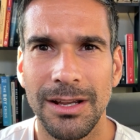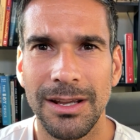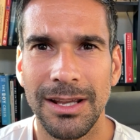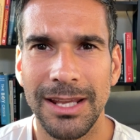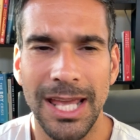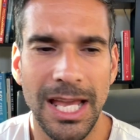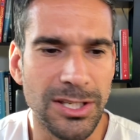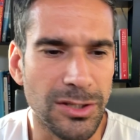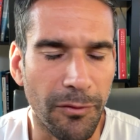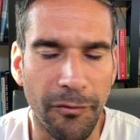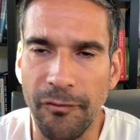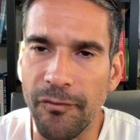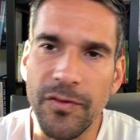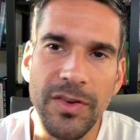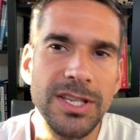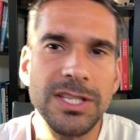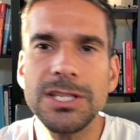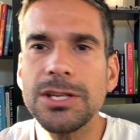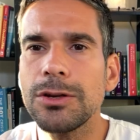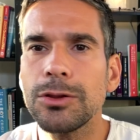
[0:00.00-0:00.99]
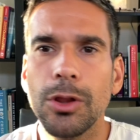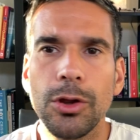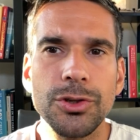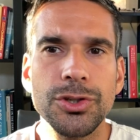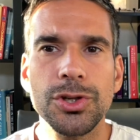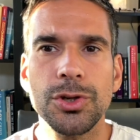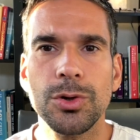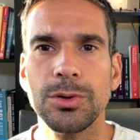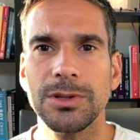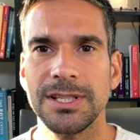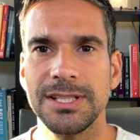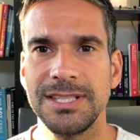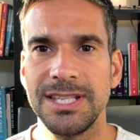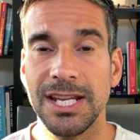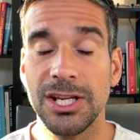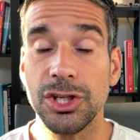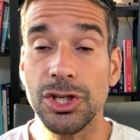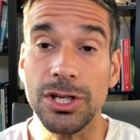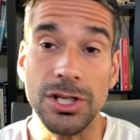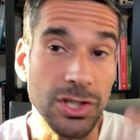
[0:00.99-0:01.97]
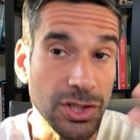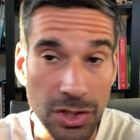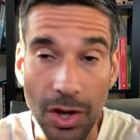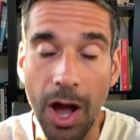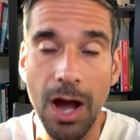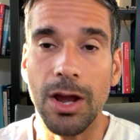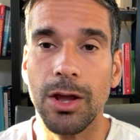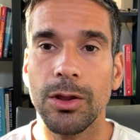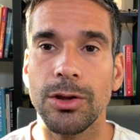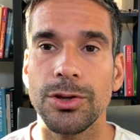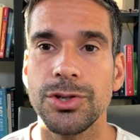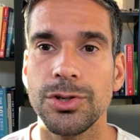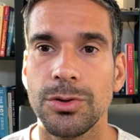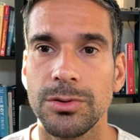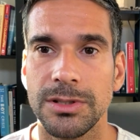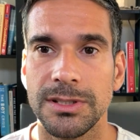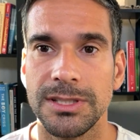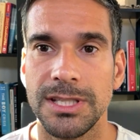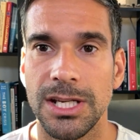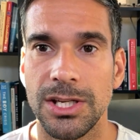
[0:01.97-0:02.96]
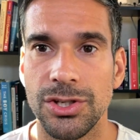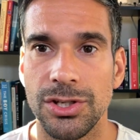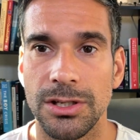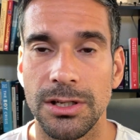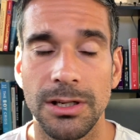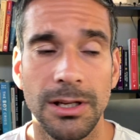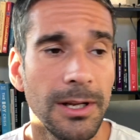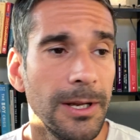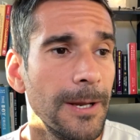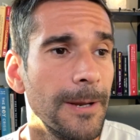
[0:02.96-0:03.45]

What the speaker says: He has a physiological addiction, a psychological addiction.